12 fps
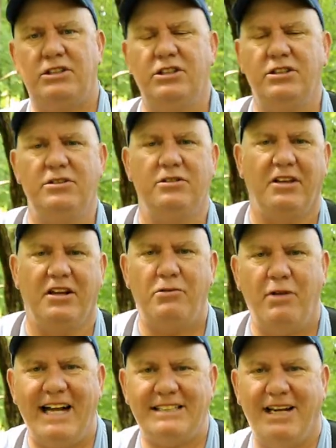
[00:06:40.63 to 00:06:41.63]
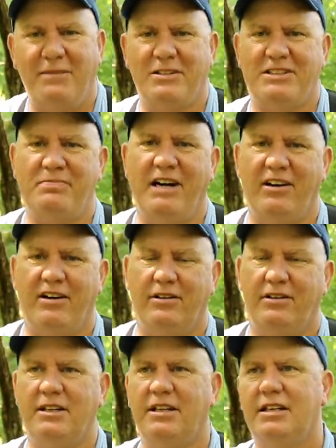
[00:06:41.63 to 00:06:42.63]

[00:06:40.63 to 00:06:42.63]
two, the grasshopper sparrow.